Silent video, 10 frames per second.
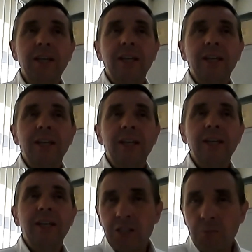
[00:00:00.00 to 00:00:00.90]
and they've
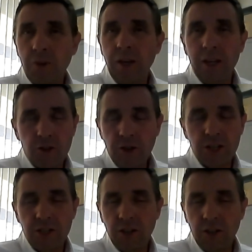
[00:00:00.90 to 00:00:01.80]
made some really
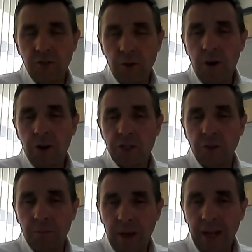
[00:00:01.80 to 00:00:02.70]
interesting remarks going
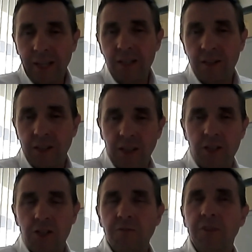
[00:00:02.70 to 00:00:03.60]
back into the kitchen for the
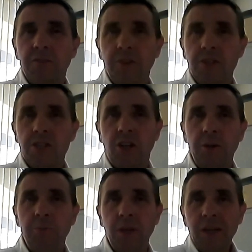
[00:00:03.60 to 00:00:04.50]
first time.
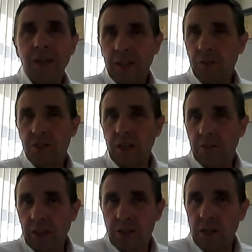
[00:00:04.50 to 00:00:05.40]
They've said things
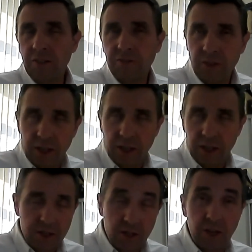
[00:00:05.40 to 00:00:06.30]
like, there's a
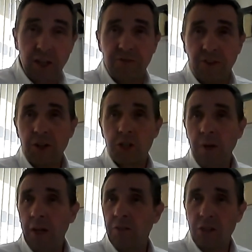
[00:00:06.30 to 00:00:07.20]
really fresh smell,
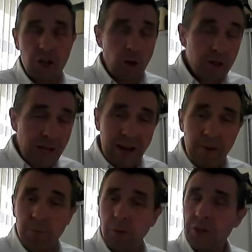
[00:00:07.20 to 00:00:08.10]
there's no damp or there's
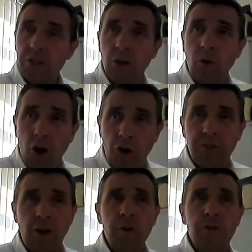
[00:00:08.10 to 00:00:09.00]
no off
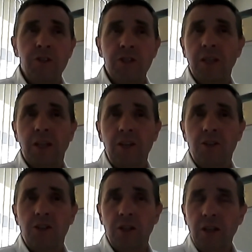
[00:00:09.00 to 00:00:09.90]
odors in the kitchen.
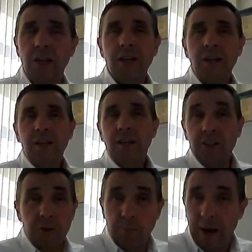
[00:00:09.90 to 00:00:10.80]
The
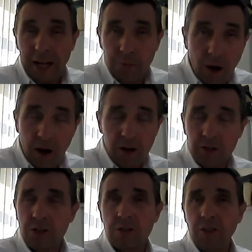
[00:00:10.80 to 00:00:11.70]
black marks
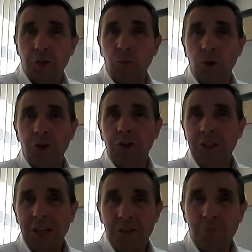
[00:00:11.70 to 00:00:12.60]
that were in
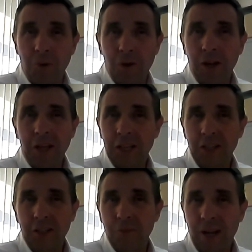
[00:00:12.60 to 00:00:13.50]
the
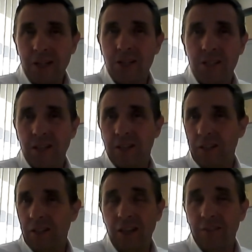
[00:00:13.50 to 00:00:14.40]
mastic and
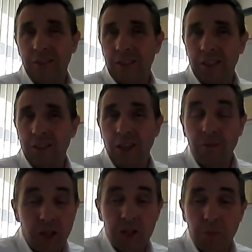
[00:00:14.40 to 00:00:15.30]
that they've
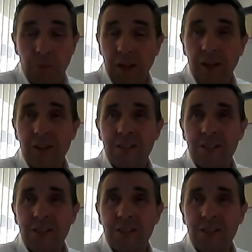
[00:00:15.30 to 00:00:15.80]
disappeared.